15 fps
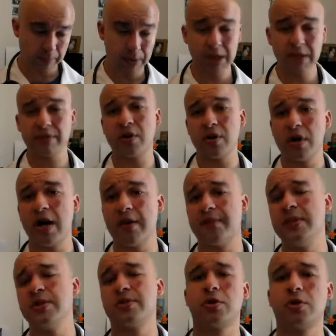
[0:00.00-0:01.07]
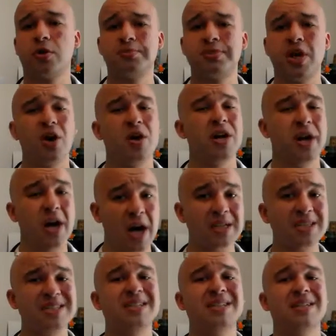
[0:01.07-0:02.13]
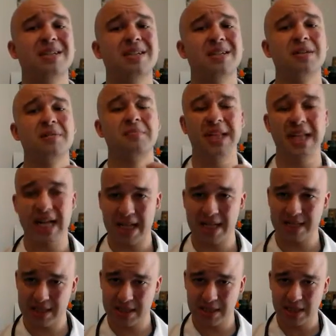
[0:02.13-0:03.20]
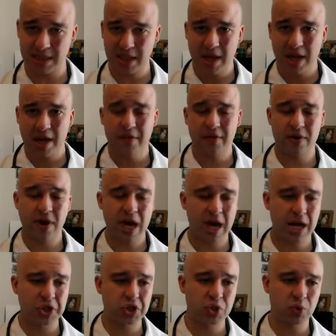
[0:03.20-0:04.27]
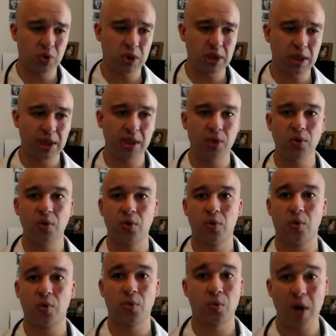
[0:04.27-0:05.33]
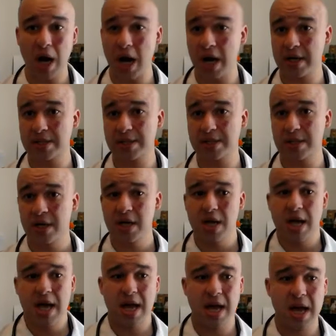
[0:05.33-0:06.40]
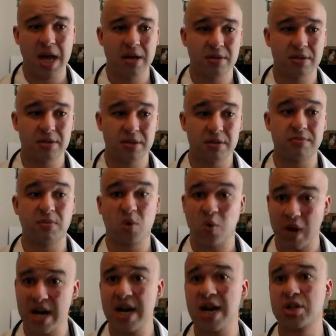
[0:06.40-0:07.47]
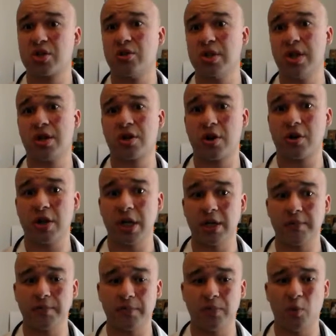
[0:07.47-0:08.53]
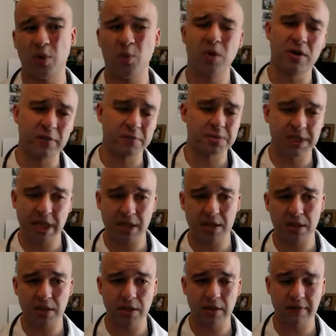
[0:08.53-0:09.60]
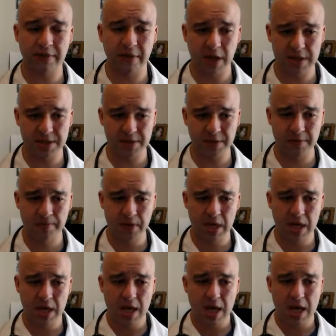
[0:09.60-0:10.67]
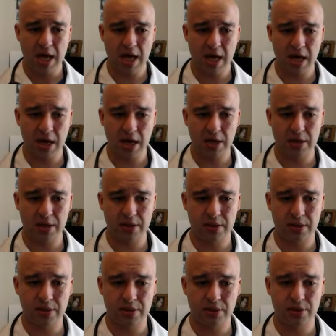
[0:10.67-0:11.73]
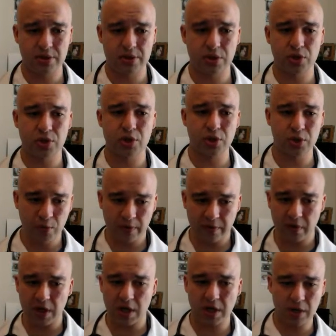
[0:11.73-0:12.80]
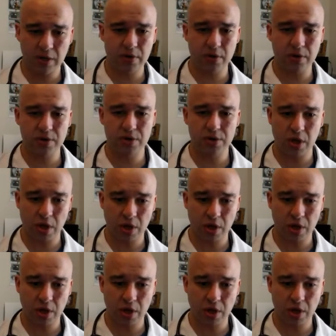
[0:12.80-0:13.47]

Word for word: believe it or not, these herbs are not plants. They're actually rocks and quite naturally occurring well, one of them's technically a fossil, and two of the others